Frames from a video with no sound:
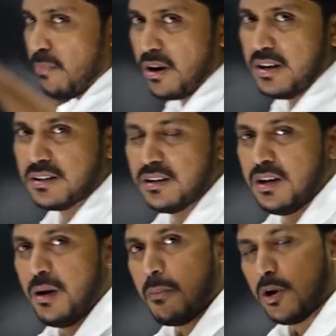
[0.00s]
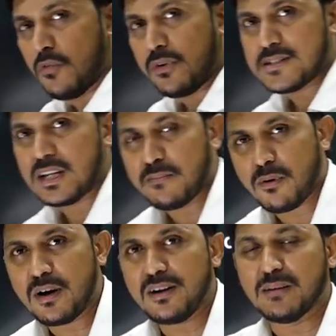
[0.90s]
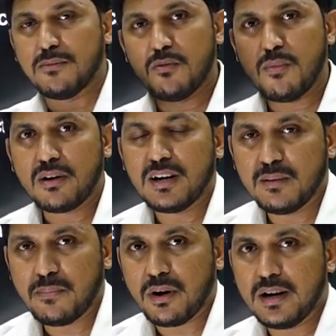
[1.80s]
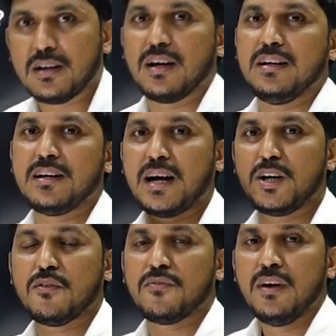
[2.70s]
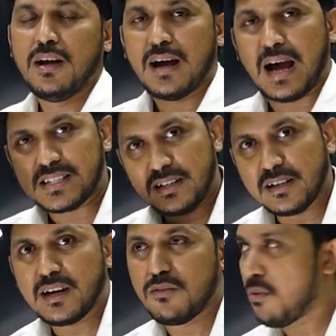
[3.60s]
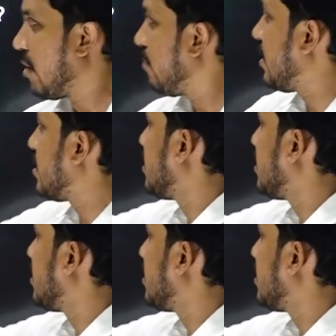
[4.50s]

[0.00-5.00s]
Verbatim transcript: point, below freezing point, above boiling point, any kind of acidic environment,